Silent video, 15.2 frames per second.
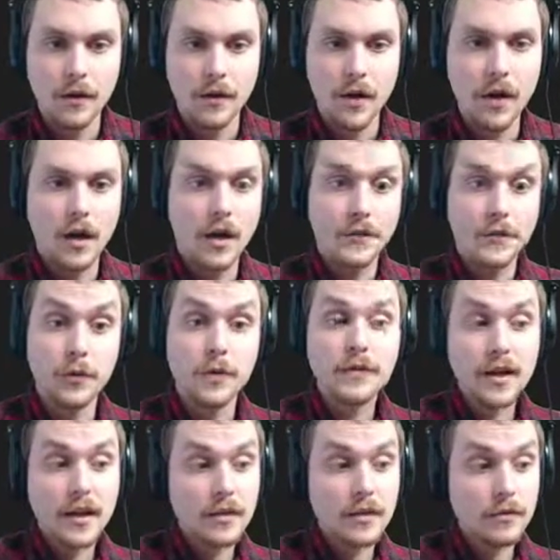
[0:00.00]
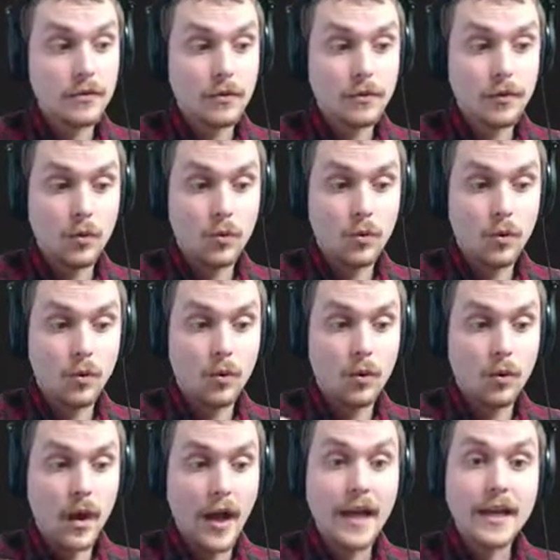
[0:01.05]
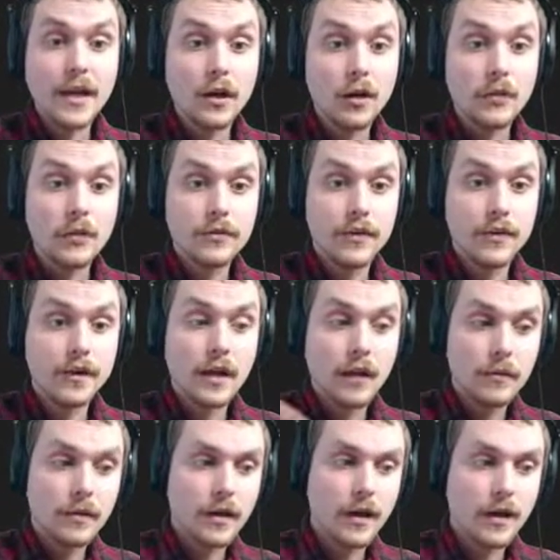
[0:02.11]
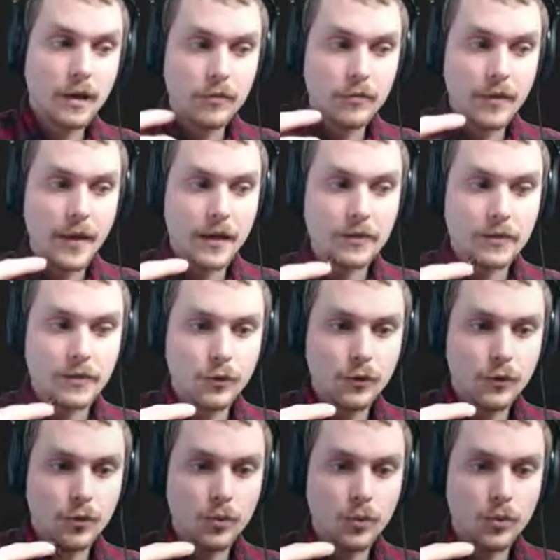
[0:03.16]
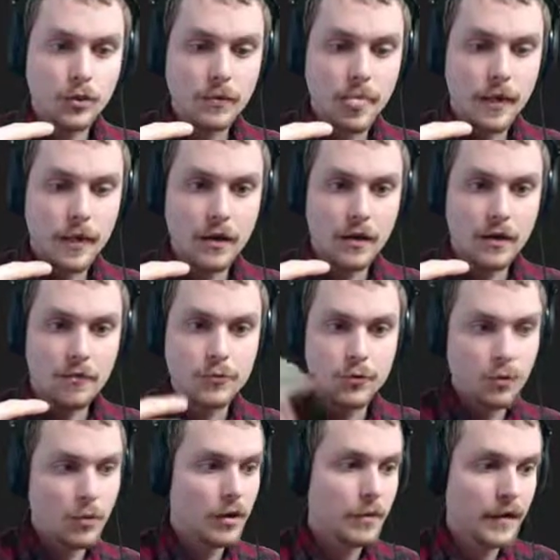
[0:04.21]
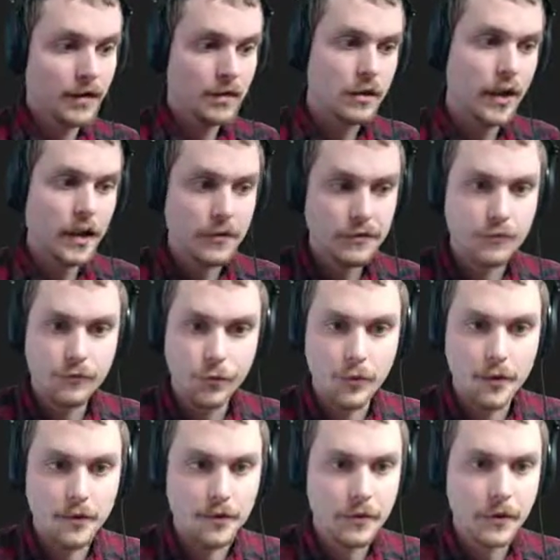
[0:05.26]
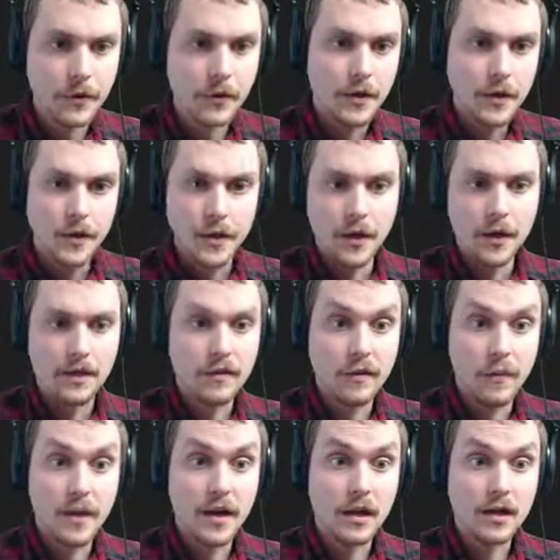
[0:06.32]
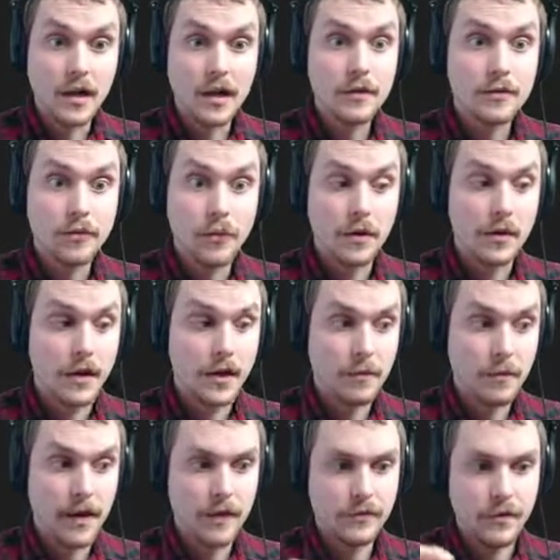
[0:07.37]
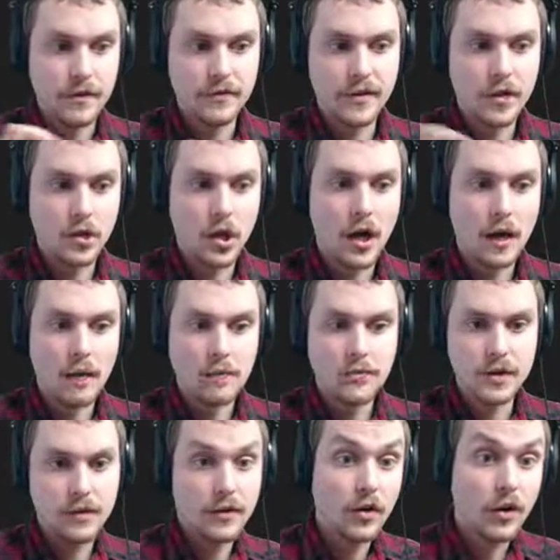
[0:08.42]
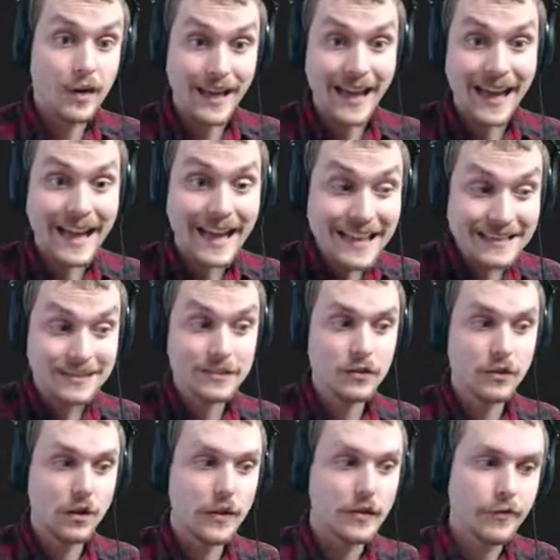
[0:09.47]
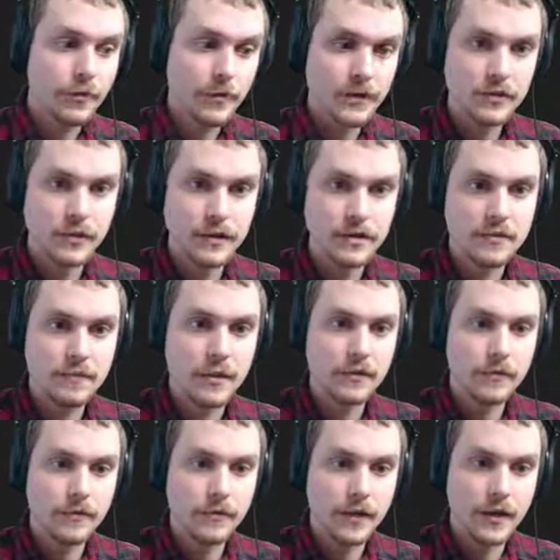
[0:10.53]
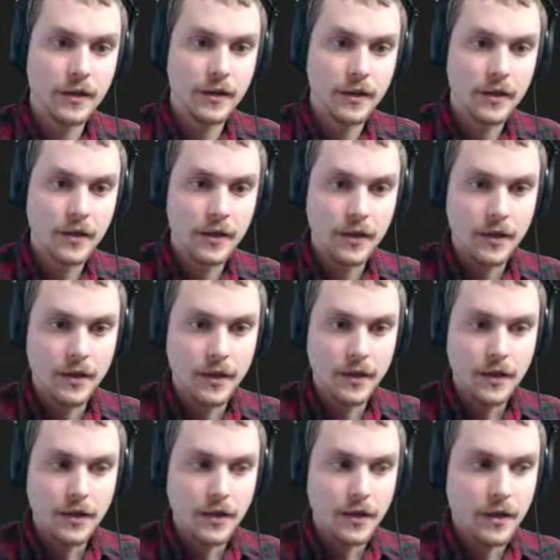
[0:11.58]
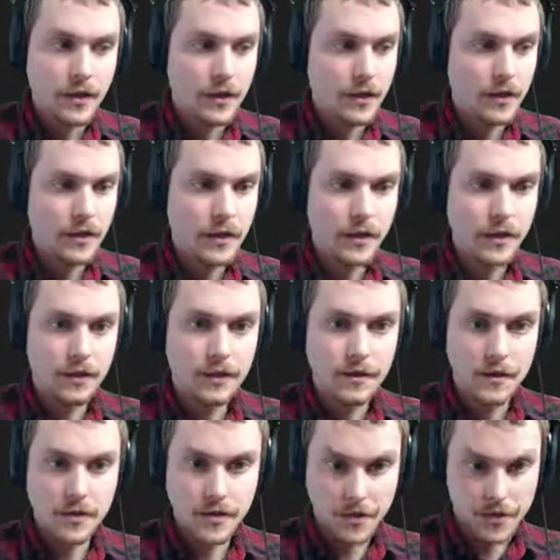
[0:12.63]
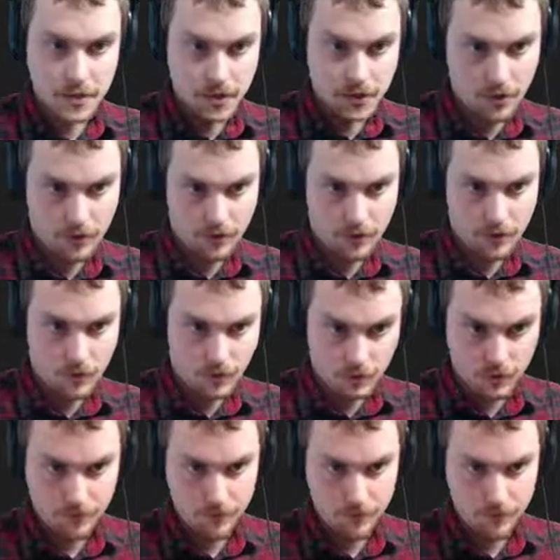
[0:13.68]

Uh, and so this, so adding all this in kind of comes back to, um, do we want to make a class for it? Because uh, I made a class for it, then I could pass a single object that already has all that information that I specified in the get auth code.